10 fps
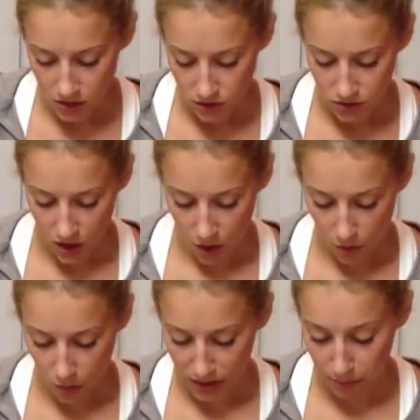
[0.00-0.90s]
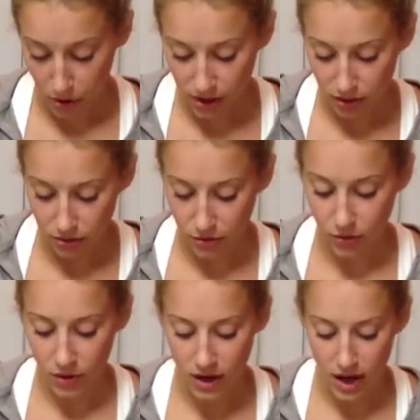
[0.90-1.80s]
So when I'm pulling
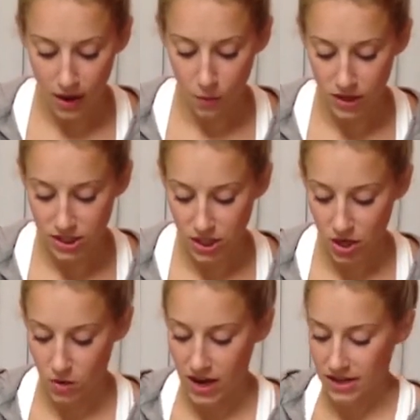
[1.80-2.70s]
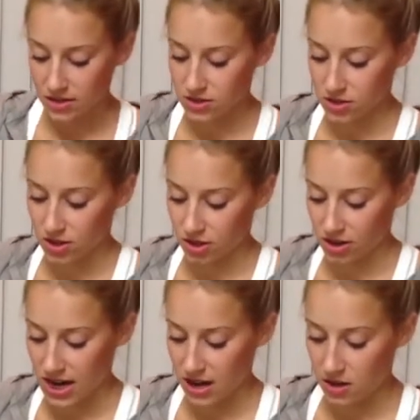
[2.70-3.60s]
through, I want to go at a circular
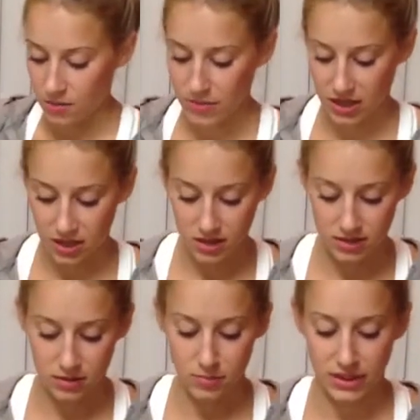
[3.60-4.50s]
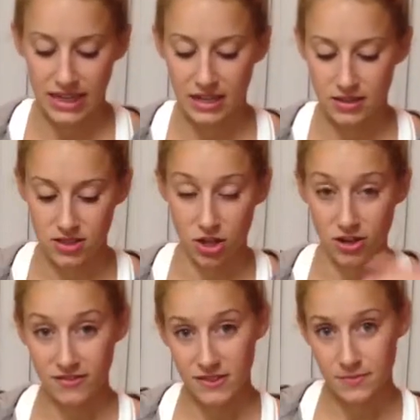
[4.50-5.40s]
angle because the blade is
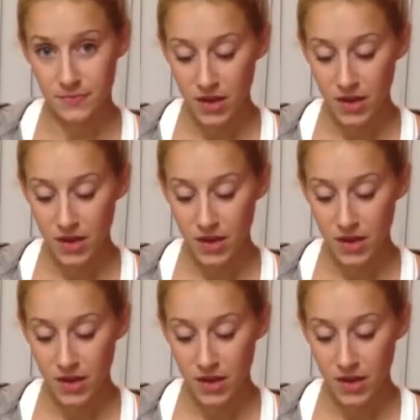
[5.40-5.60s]
curved.